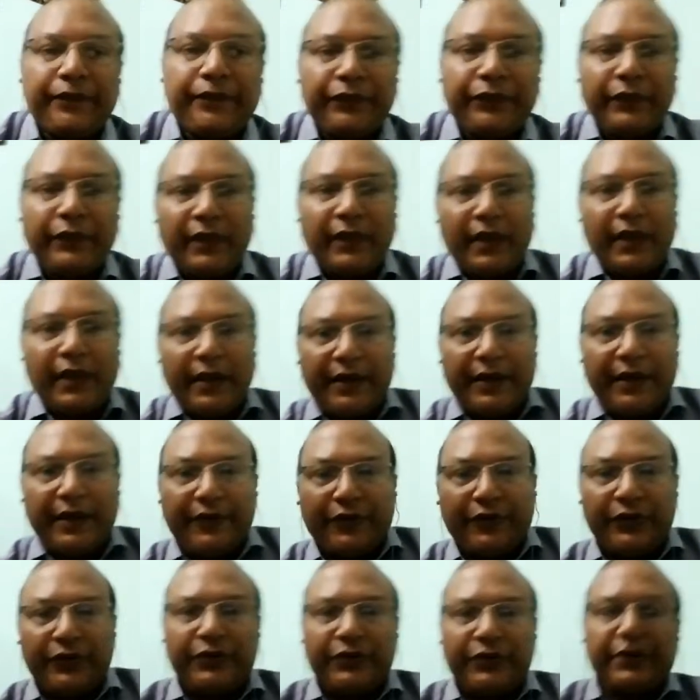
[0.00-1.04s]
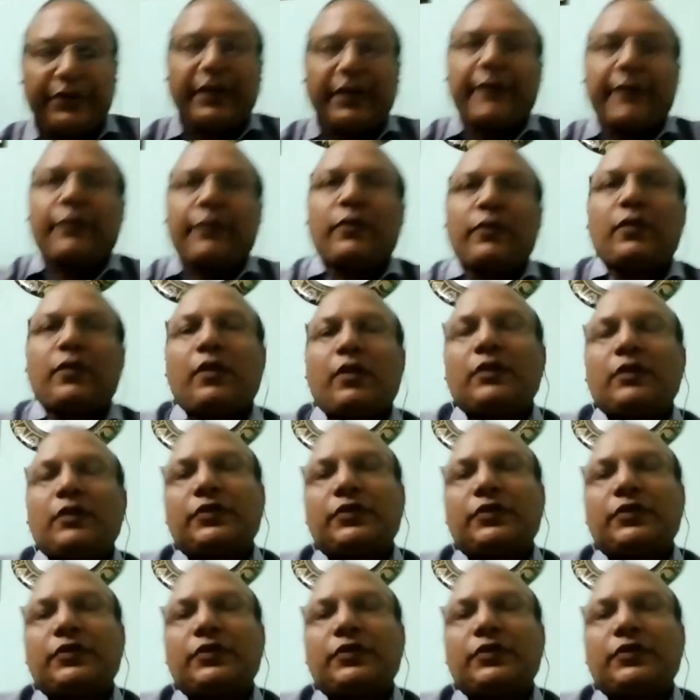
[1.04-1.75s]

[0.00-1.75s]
induced dipole also.